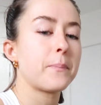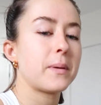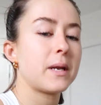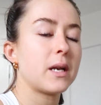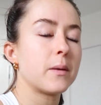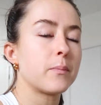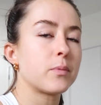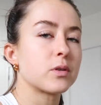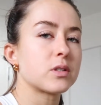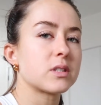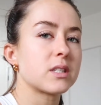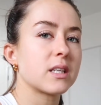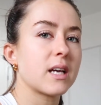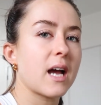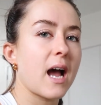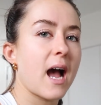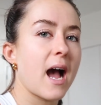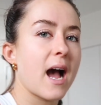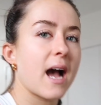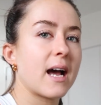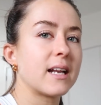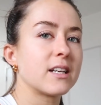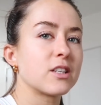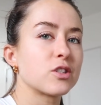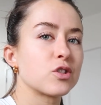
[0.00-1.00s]
peanut butter
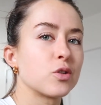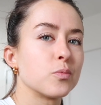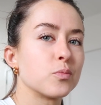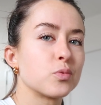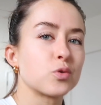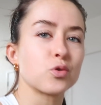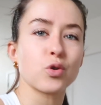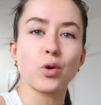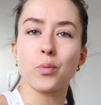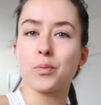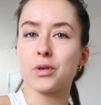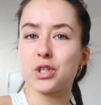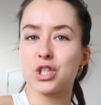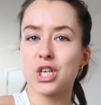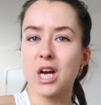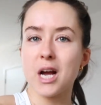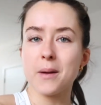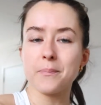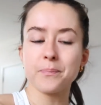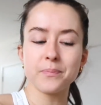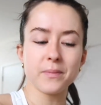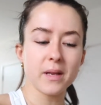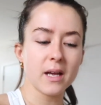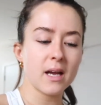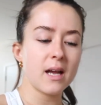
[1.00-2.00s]
and some strawberry
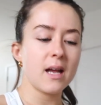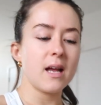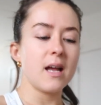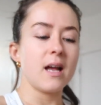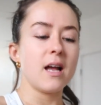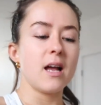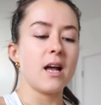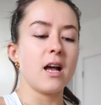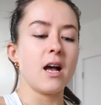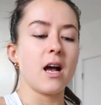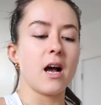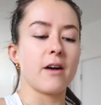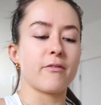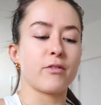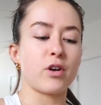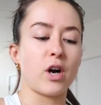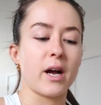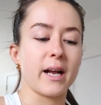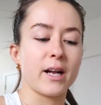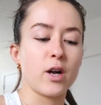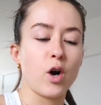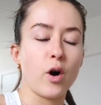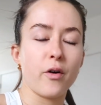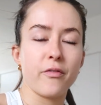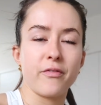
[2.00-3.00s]
jam I've
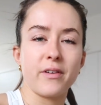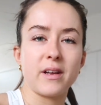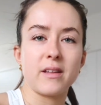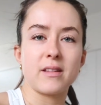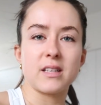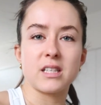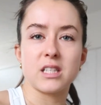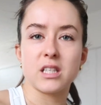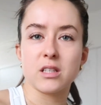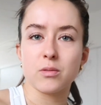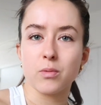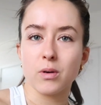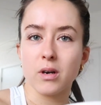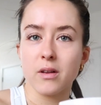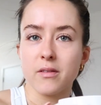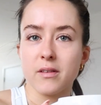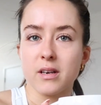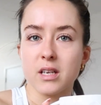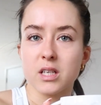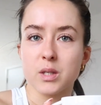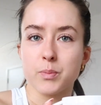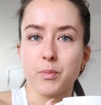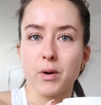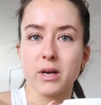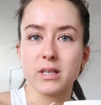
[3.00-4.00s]
got a coffee this is one of the
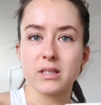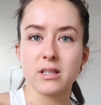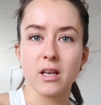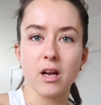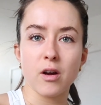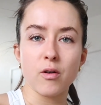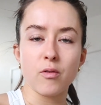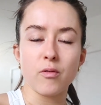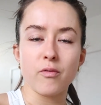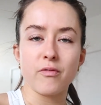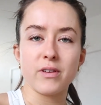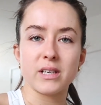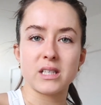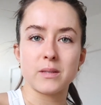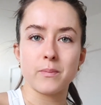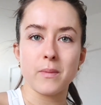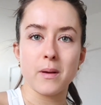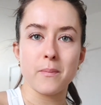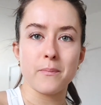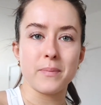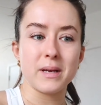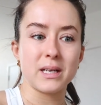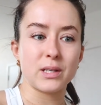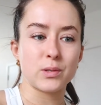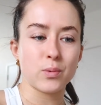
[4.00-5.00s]
Nespresso
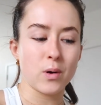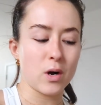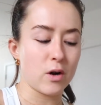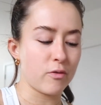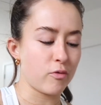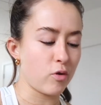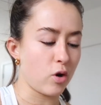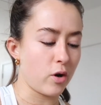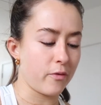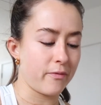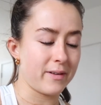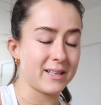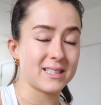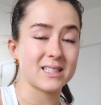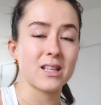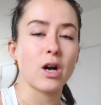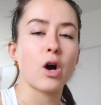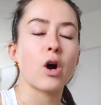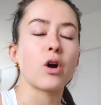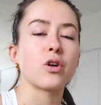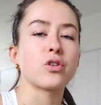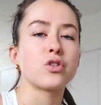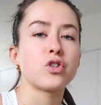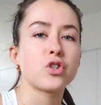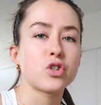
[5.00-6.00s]
vitamin B12 coffees
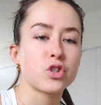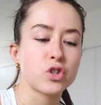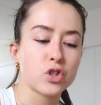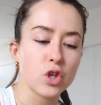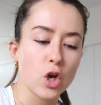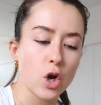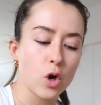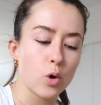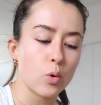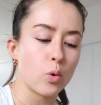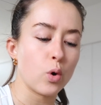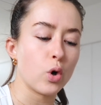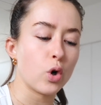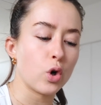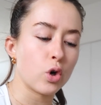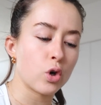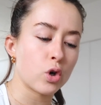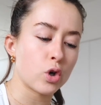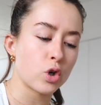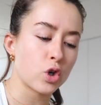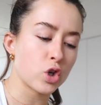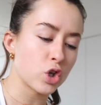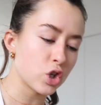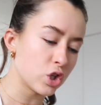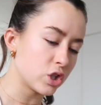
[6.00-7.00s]
that are so
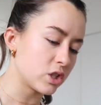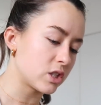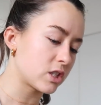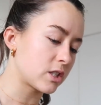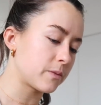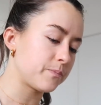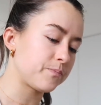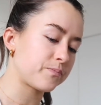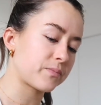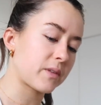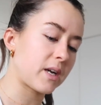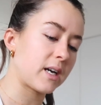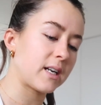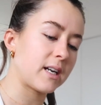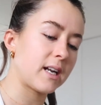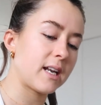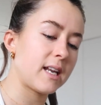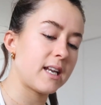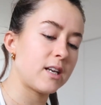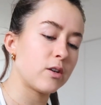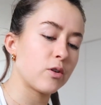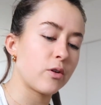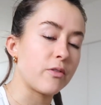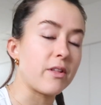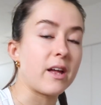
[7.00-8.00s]
good and I
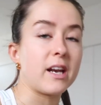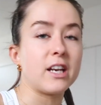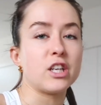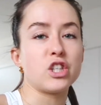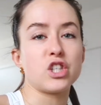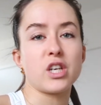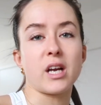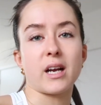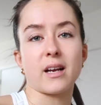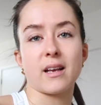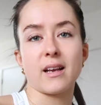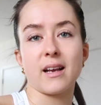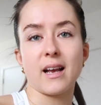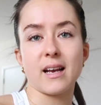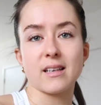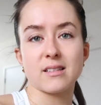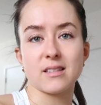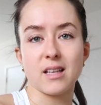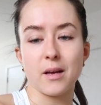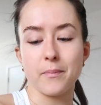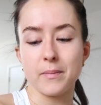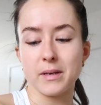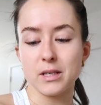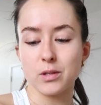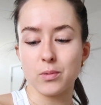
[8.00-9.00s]
need all the energy I can get
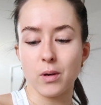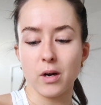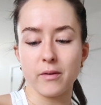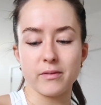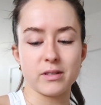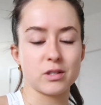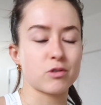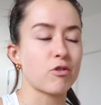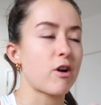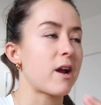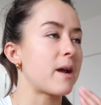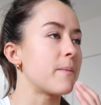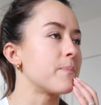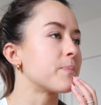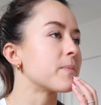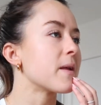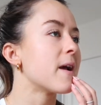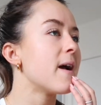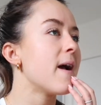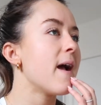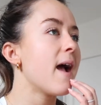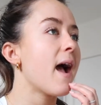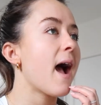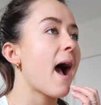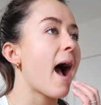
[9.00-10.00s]
so that B12 is great
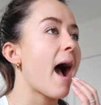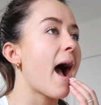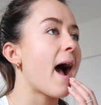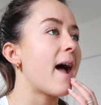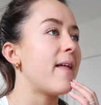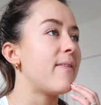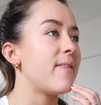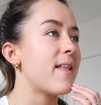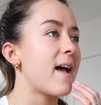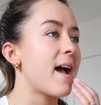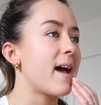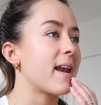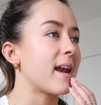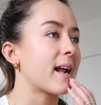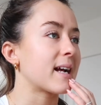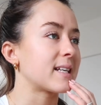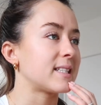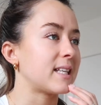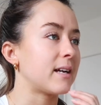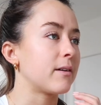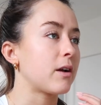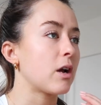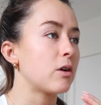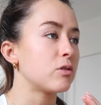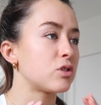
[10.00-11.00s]
and then like
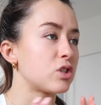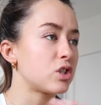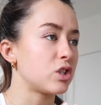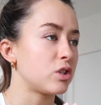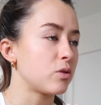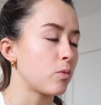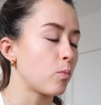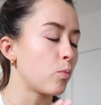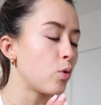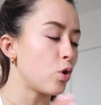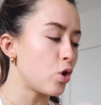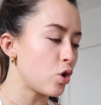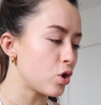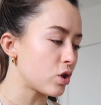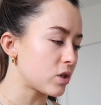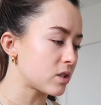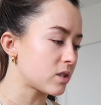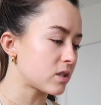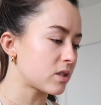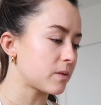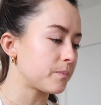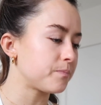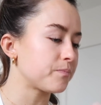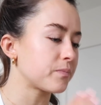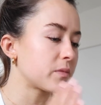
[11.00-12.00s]
I say going to the gym,
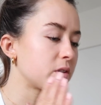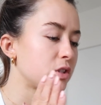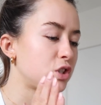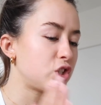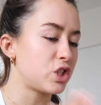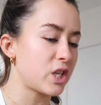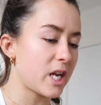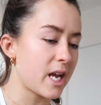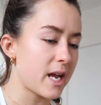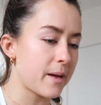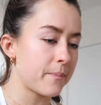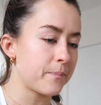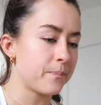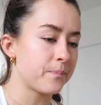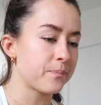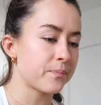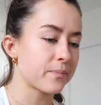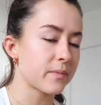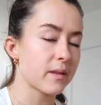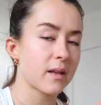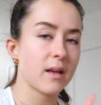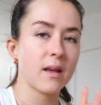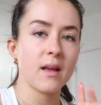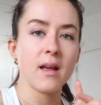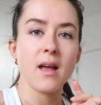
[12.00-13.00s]
walks
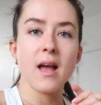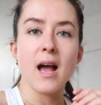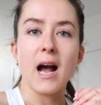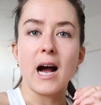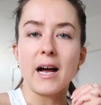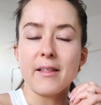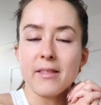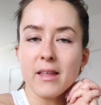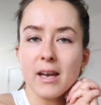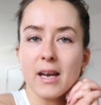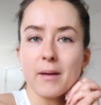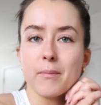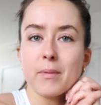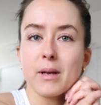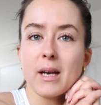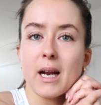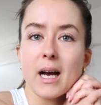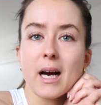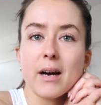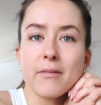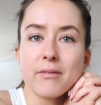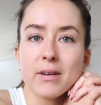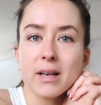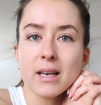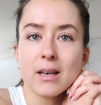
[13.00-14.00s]
gym and then I'm gonna
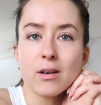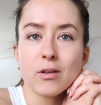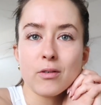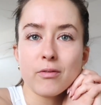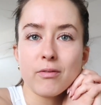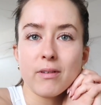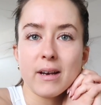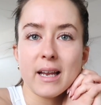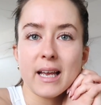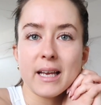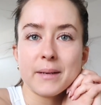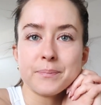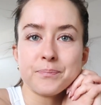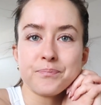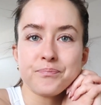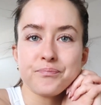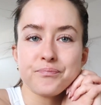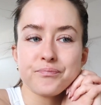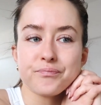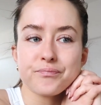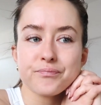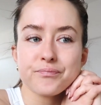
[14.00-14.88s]
have a lovely